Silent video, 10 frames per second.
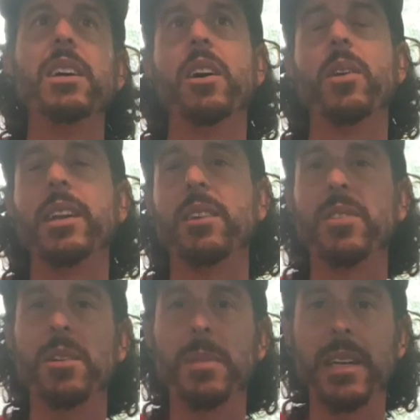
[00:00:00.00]
Okay, now for
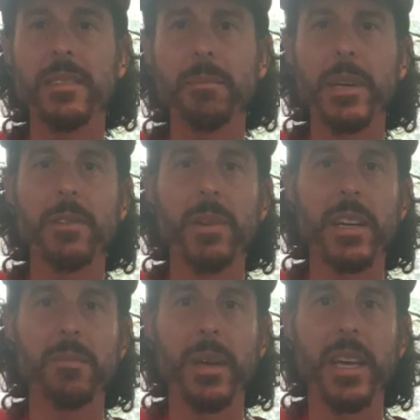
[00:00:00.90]
your bends, I'm going to
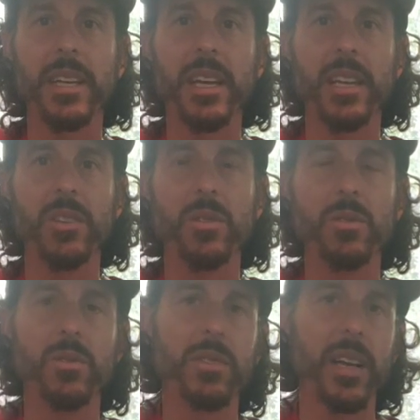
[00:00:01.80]
recommend use